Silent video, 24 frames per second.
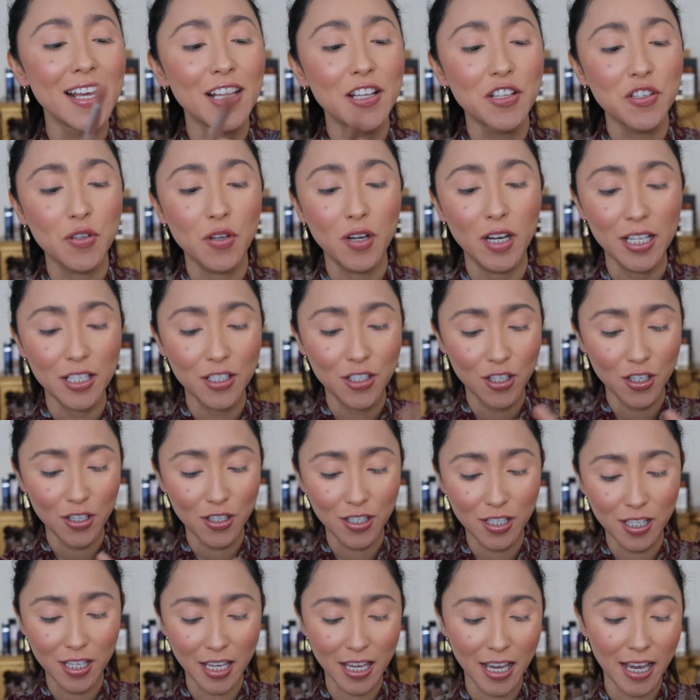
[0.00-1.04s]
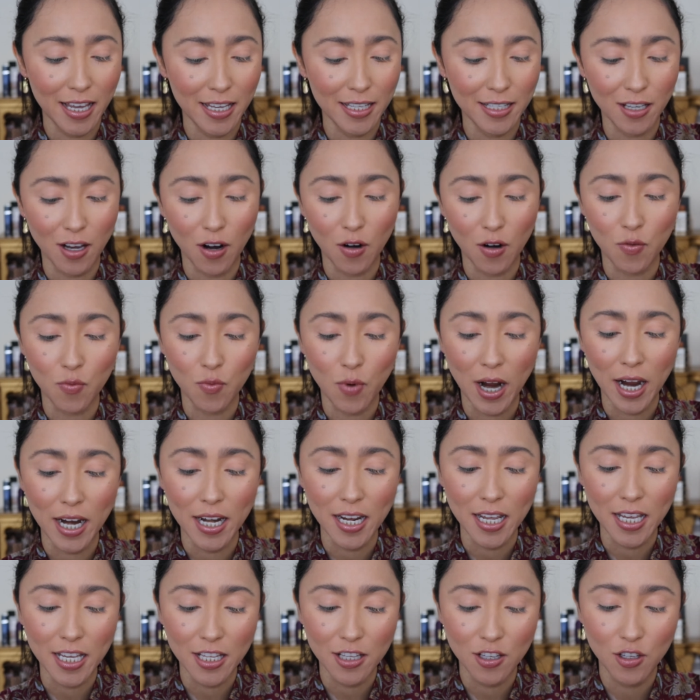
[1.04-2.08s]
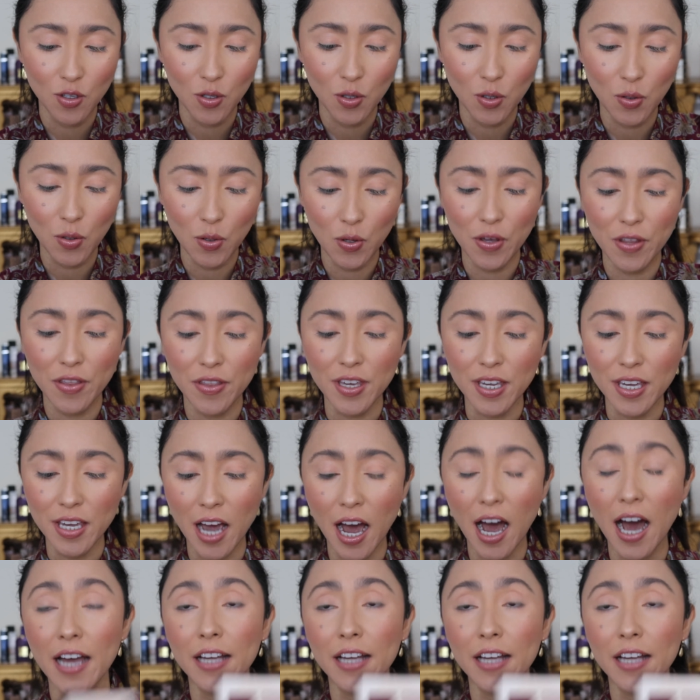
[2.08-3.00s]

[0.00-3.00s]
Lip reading: So let's just get right into the eye